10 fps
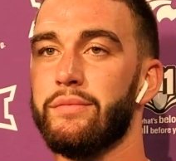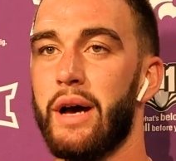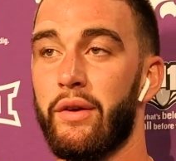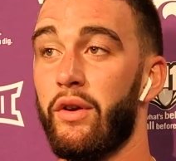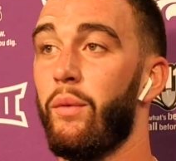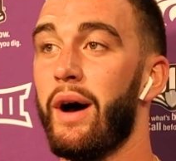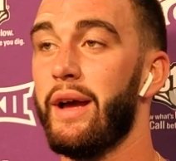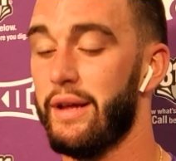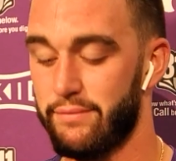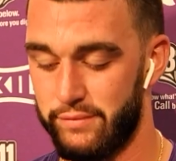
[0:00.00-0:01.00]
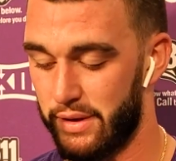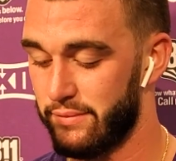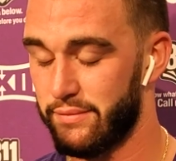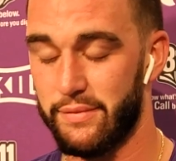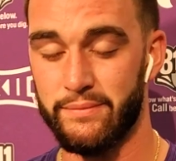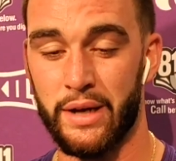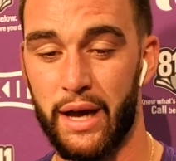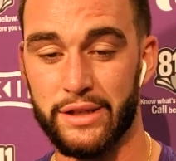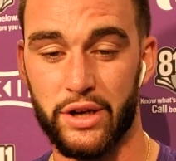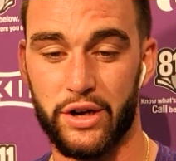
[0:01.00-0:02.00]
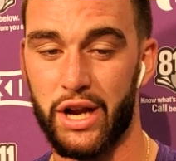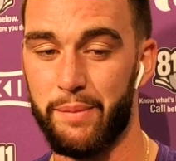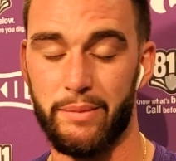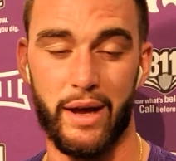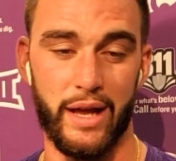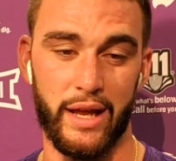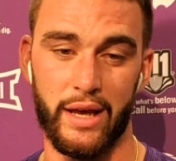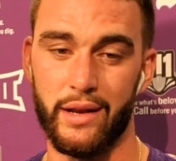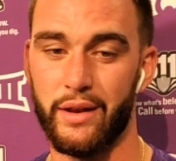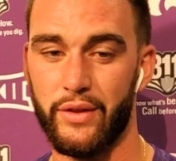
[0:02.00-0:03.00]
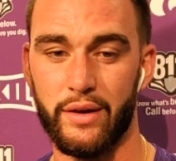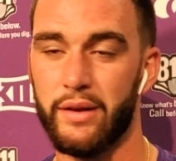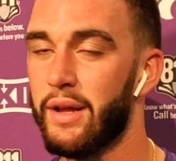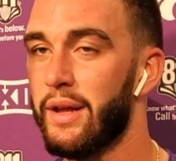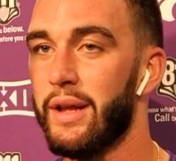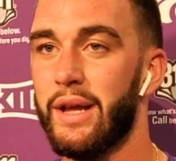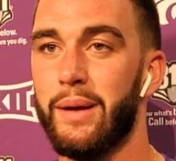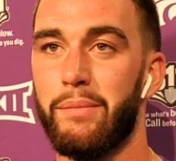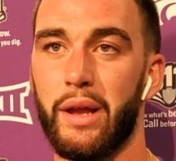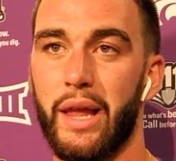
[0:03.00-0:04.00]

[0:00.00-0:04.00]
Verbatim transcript: I don't know why, but I started cramping in my hand and then my,